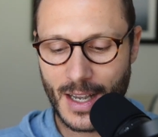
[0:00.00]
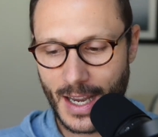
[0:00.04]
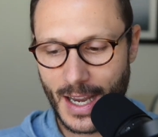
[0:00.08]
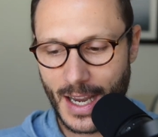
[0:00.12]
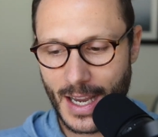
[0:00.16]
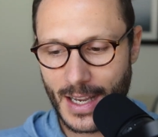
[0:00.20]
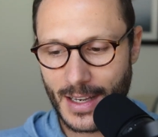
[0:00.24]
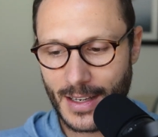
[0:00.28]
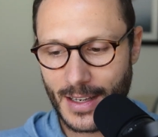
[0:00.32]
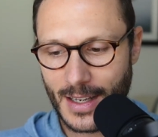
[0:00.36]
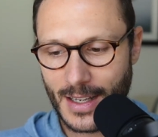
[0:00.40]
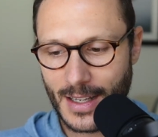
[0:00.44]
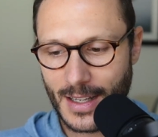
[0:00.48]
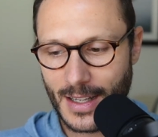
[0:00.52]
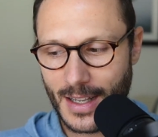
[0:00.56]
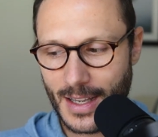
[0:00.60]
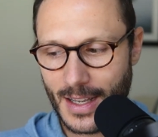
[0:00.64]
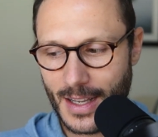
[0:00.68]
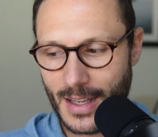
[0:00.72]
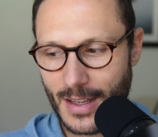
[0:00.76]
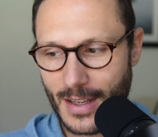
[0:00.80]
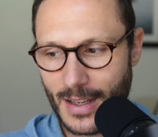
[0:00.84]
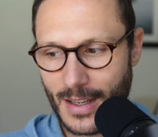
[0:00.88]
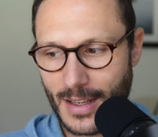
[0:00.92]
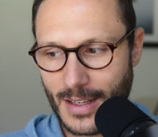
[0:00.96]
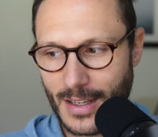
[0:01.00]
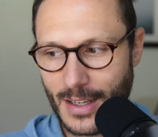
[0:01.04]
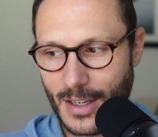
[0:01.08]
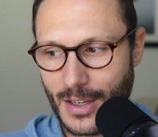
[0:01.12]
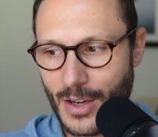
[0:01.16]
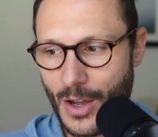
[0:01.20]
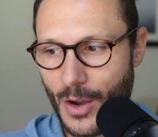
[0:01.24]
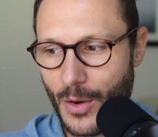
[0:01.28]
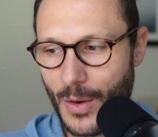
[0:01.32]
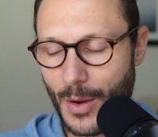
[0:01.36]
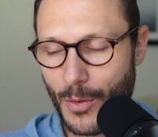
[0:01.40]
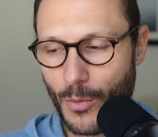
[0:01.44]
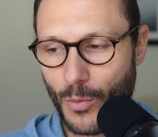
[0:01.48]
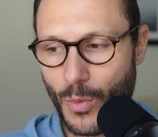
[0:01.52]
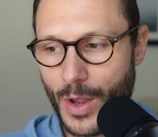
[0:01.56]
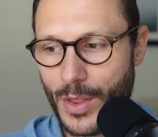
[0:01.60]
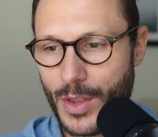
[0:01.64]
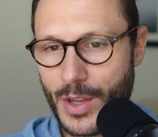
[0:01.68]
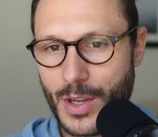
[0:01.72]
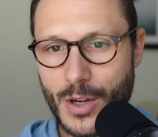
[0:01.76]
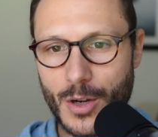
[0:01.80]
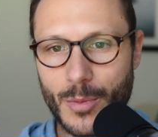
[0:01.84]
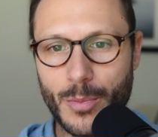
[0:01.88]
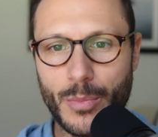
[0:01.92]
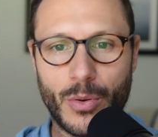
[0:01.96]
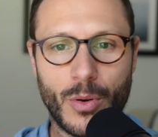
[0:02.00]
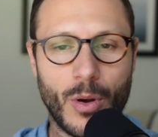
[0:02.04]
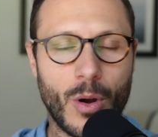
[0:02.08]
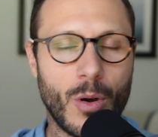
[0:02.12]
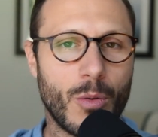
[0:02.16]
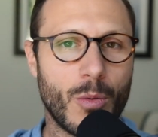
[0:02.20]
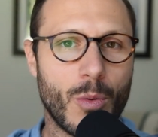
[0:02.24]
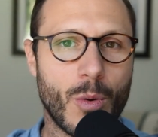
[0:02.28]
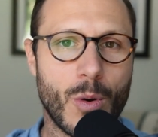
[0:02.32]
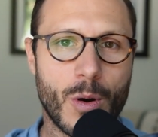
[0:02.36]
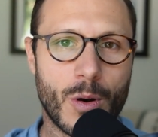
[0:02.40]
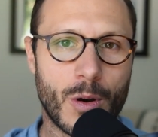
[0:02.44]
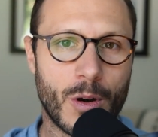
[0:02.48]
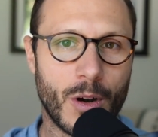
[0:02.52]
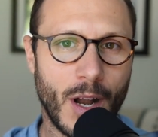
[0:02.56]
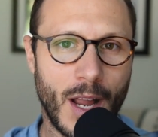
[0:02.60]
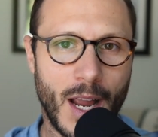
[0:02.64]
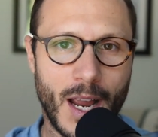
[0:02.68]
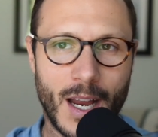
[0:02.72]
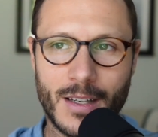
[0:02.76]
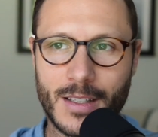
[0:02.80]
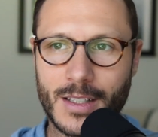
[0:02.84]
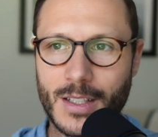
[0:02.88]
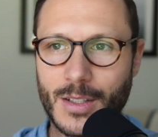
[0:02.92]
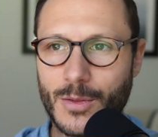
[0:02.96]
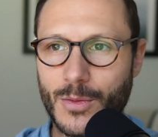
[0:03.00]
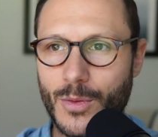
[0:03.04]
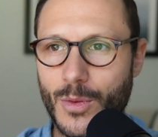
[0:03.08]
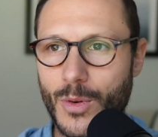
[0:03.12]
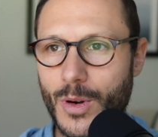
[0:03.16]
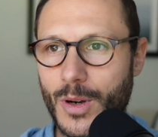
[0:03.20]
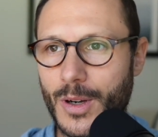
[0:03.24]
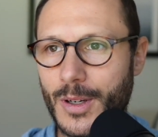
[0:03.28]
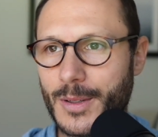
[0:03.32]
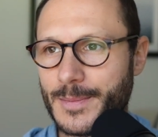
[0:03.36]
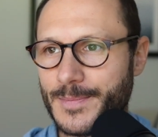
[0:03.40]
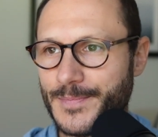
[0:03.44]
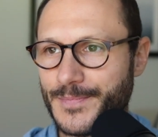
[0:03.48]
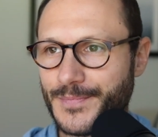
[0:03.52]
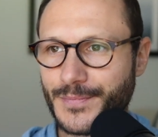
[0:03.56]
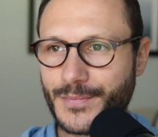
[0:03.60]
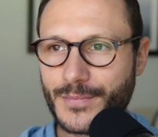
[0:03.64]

And, you know, whether you're pro-war or anti-war,